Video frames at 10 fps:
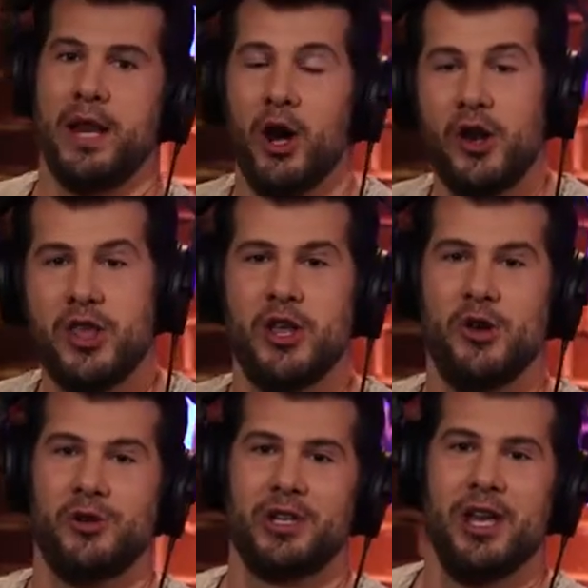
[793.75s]
he heard the
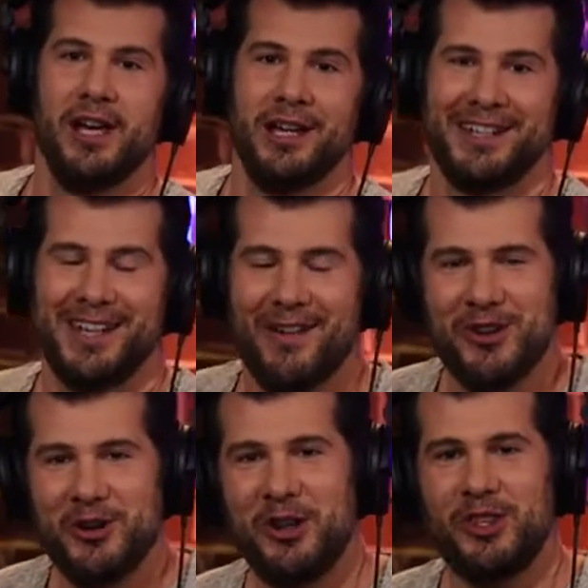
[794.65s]
news,
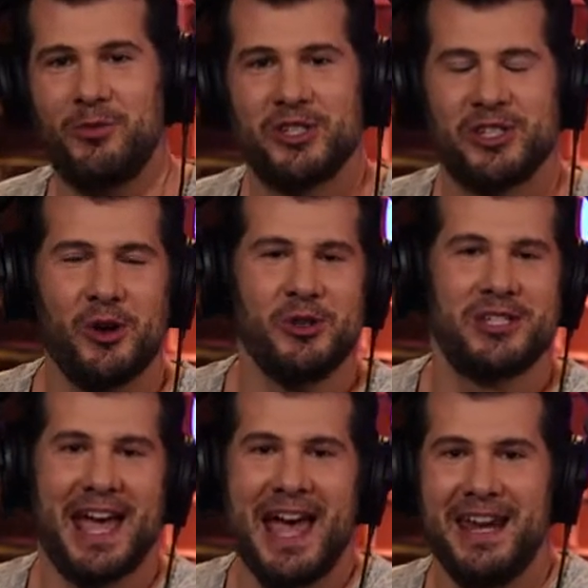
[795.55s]
Governor Northam was so
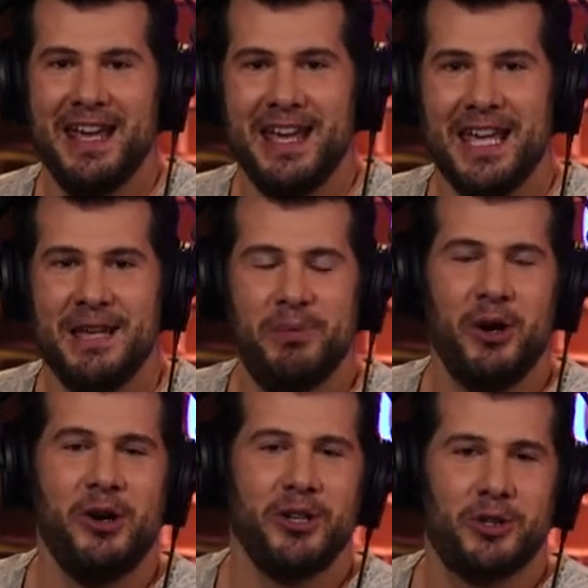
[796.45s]
sad, he
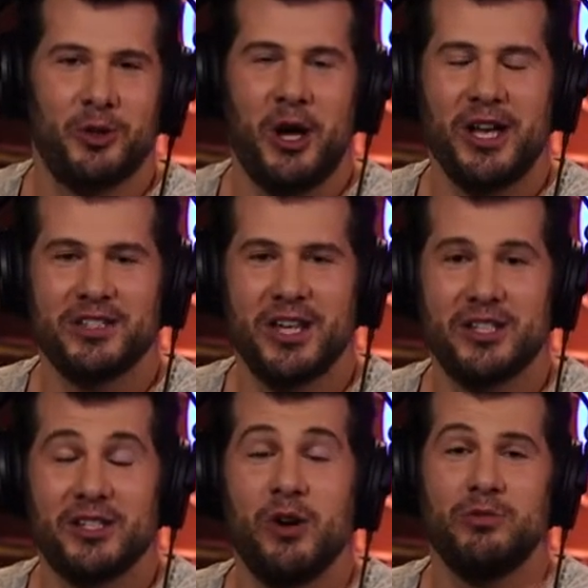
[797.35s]
burned a cross on
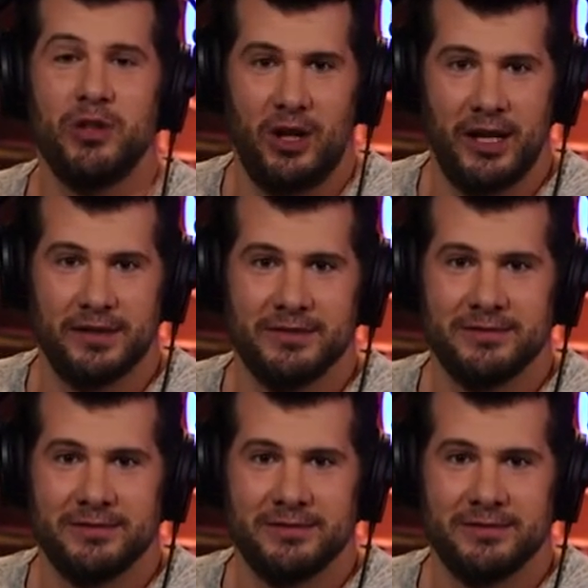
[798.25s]
his own lawn.